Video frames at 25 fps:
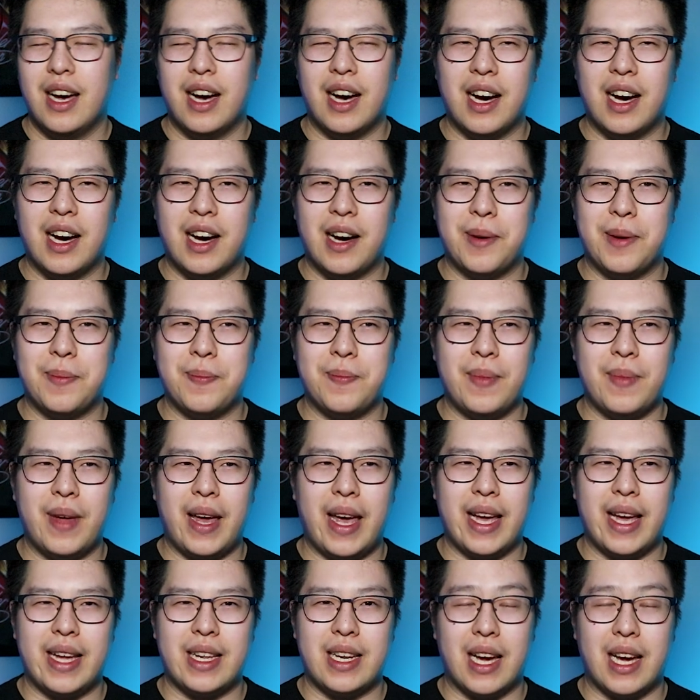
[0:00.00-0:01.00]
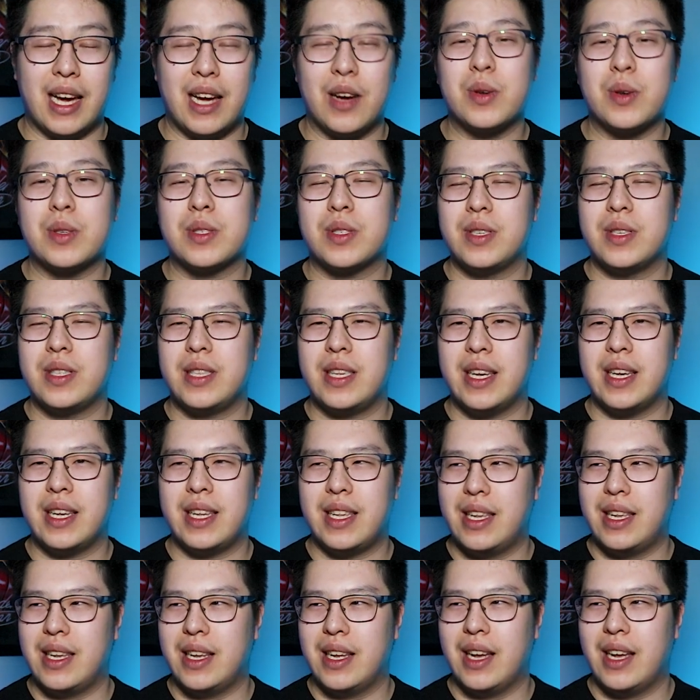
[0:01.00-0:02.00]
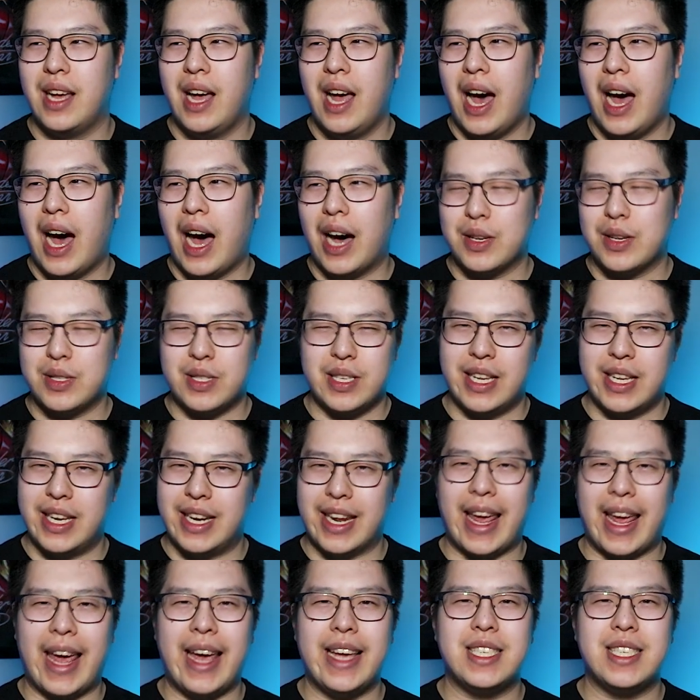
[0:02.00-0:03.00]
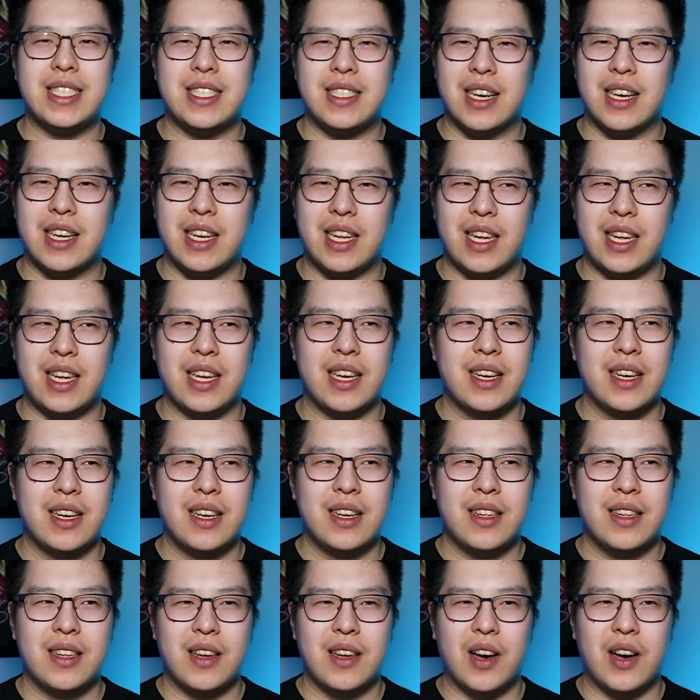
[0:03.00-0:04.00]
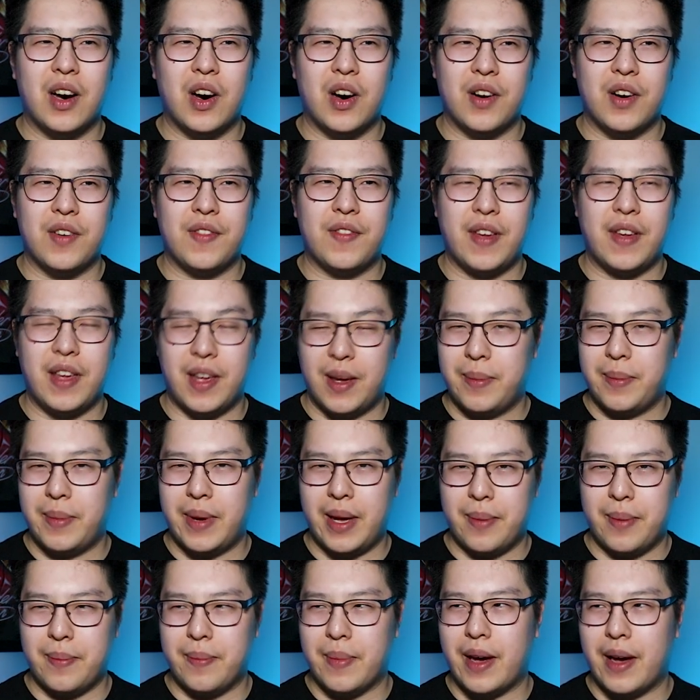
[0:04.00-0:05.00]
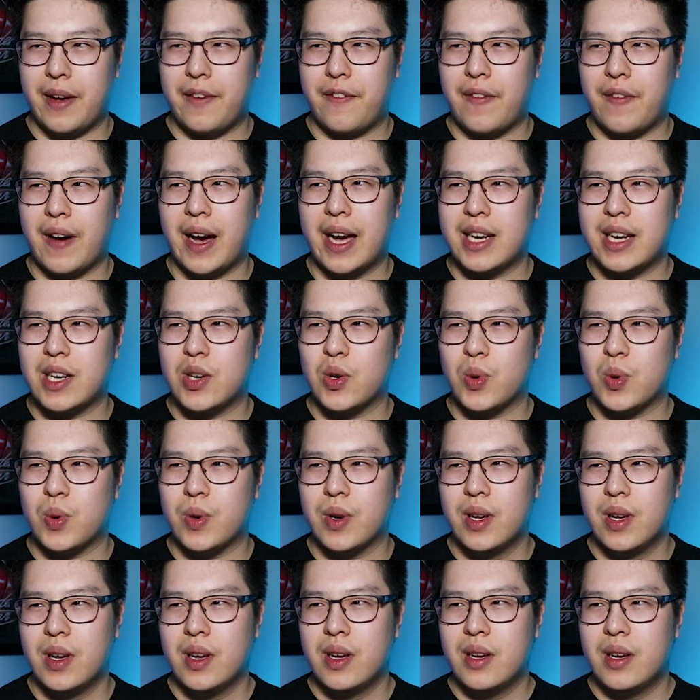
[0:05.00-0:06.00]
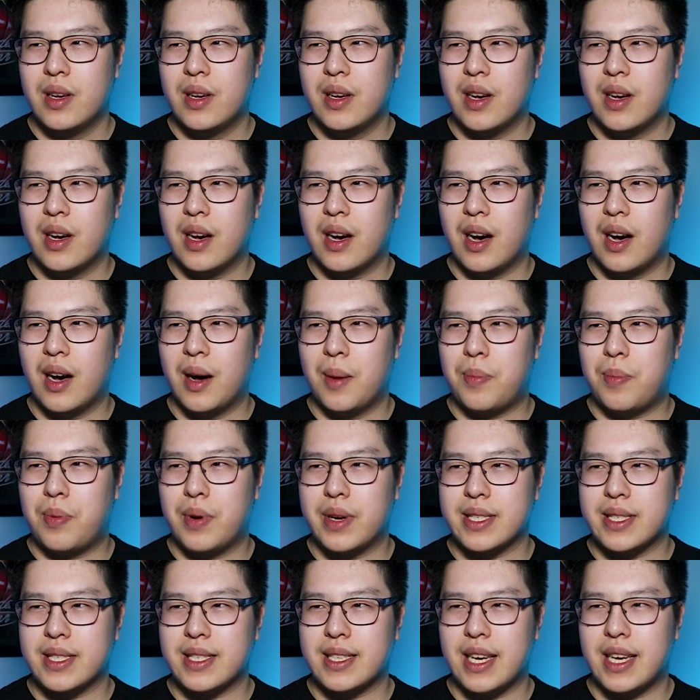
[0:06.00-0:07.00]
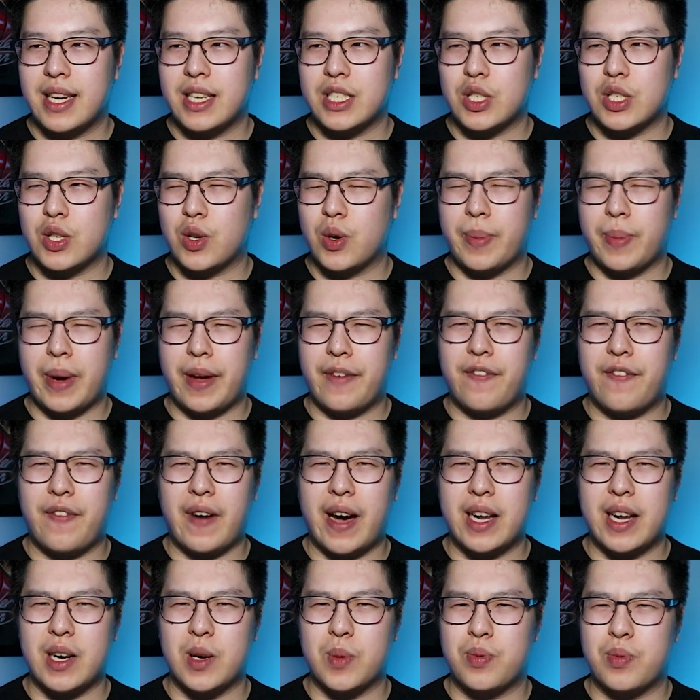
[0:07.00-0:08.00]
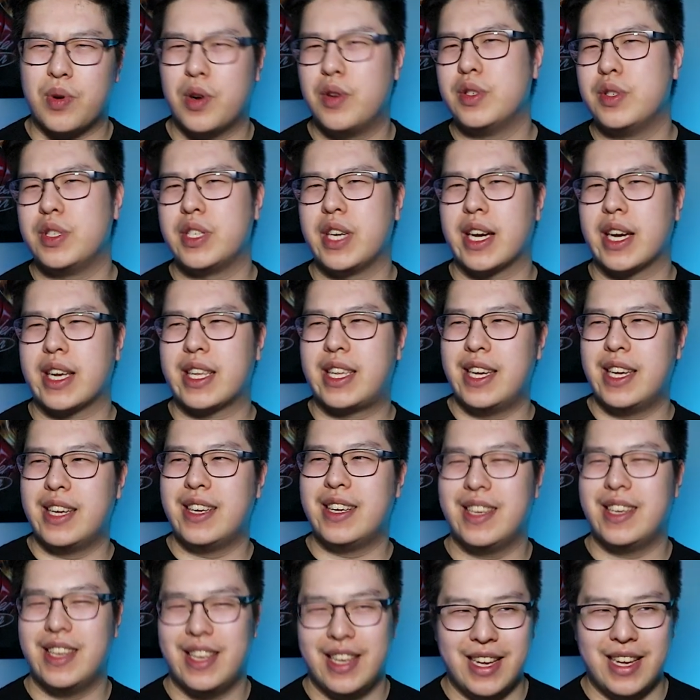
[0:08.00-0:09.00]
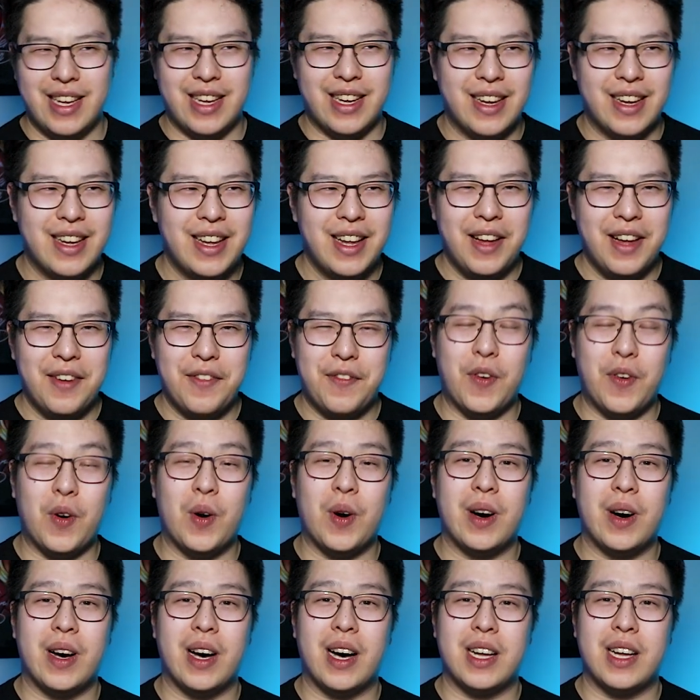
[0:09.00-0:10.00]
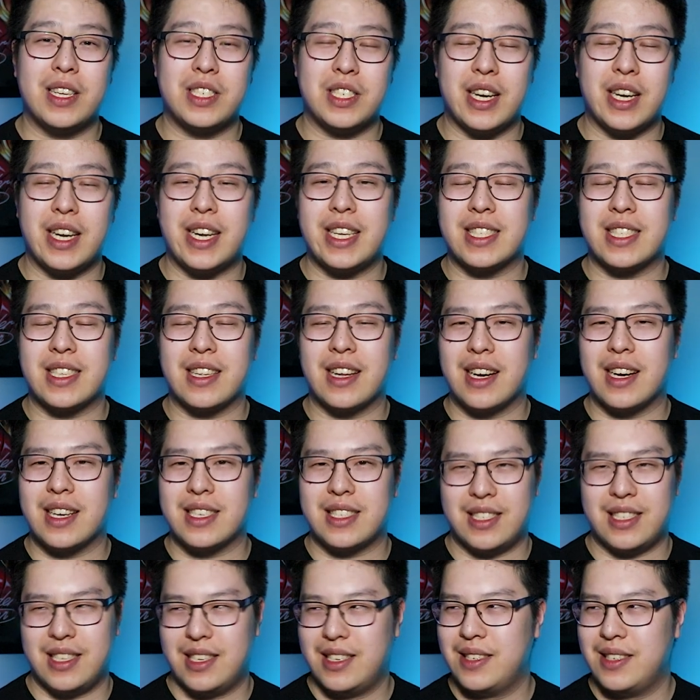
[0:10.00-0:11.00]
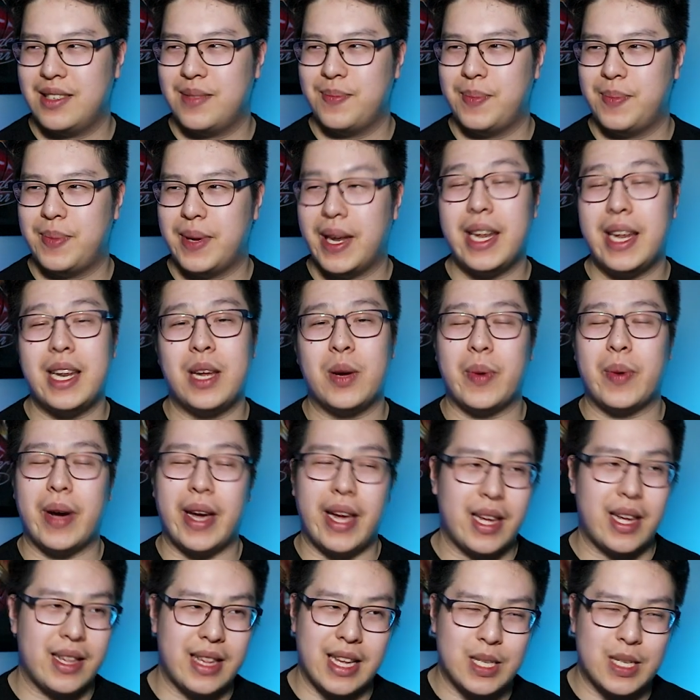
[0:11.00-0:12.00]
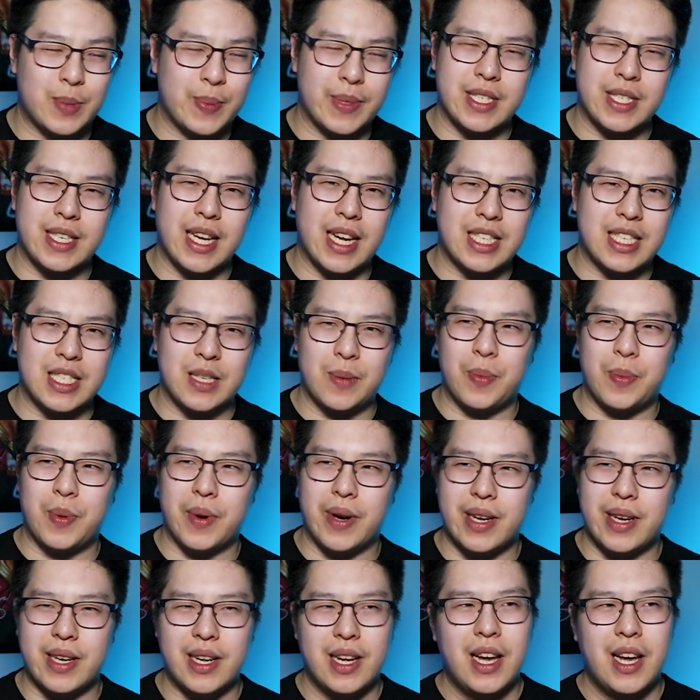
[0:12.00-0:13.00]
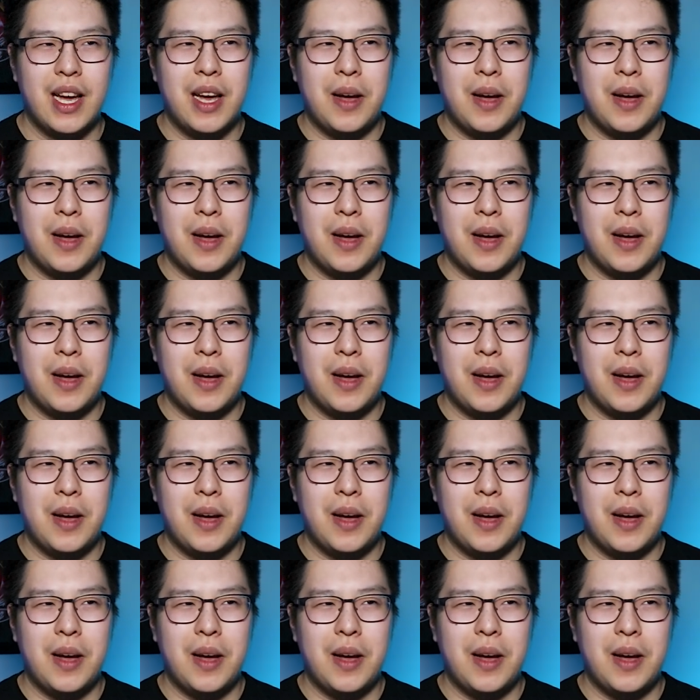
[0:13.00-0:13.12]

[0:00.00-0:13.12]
Um, and I also did, I also did a case study of him in my final uh, presentation or my final project for uh, Chinese class. But anyway, that's besides the point.